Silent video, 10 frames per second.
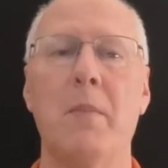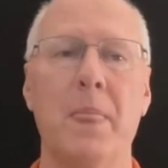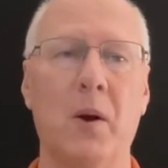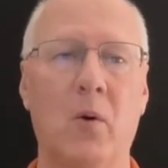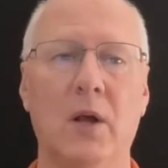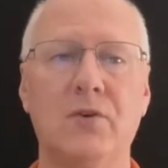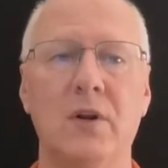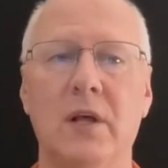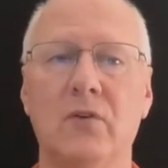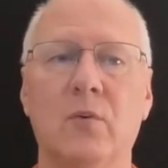But the
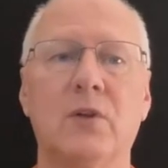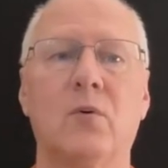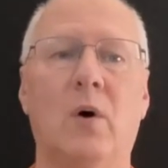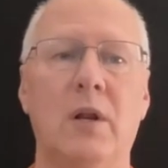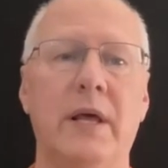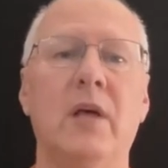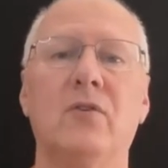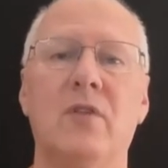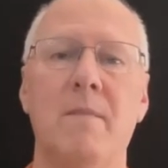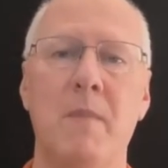question is, which one
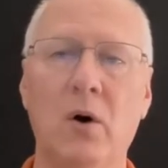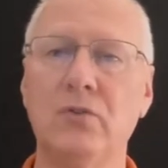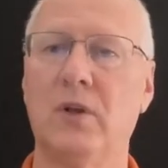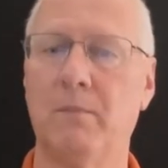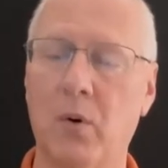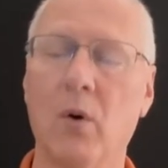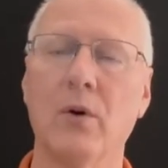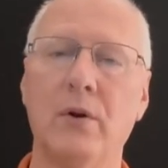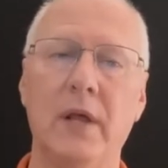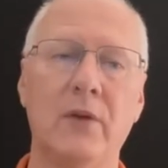is the most
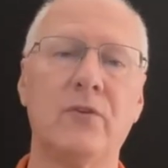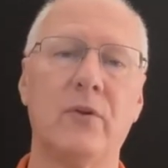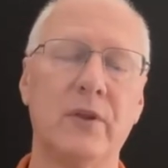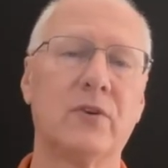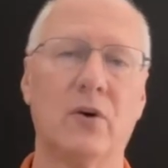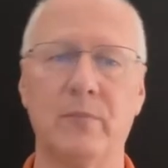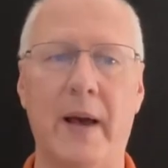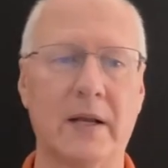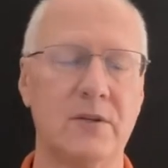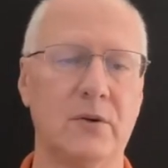important? And so this goes
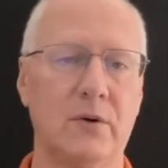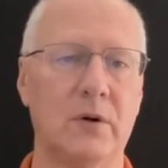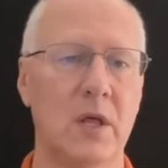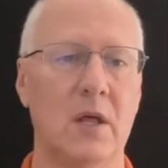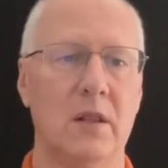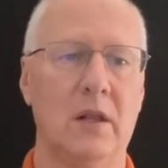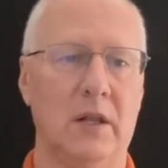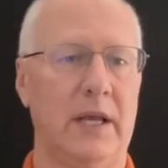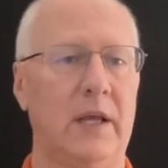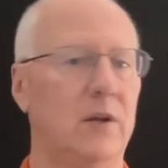back to the
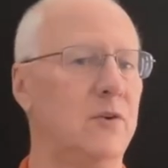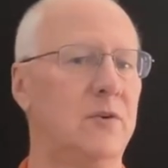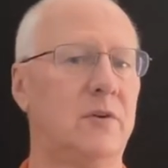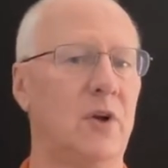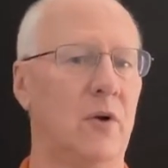linkage